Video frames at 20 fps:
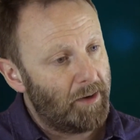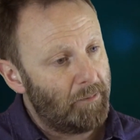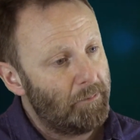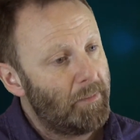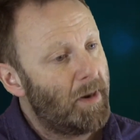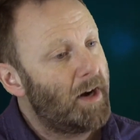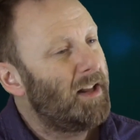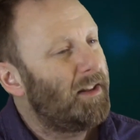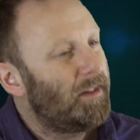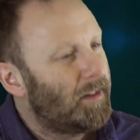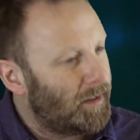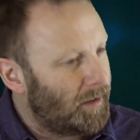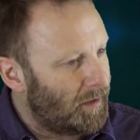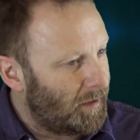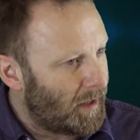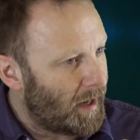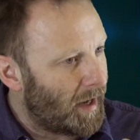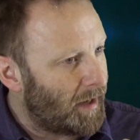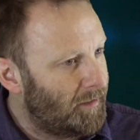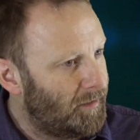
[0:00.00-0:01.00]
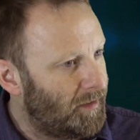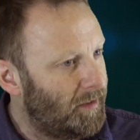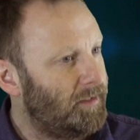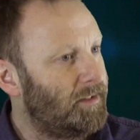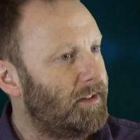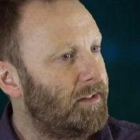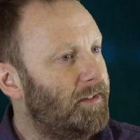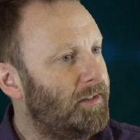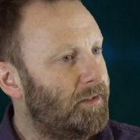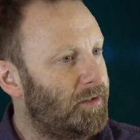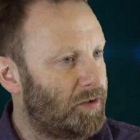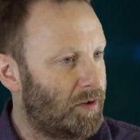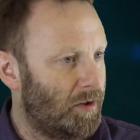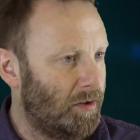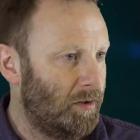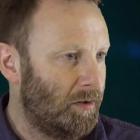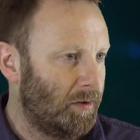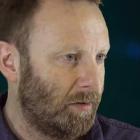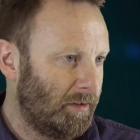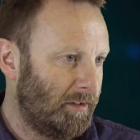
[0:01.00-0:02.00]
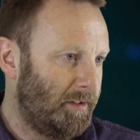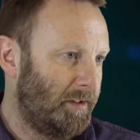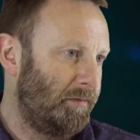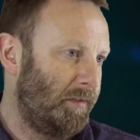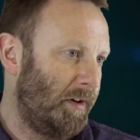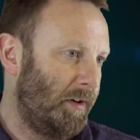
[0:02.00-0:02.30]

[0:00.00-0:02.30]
many of the existing strongholds of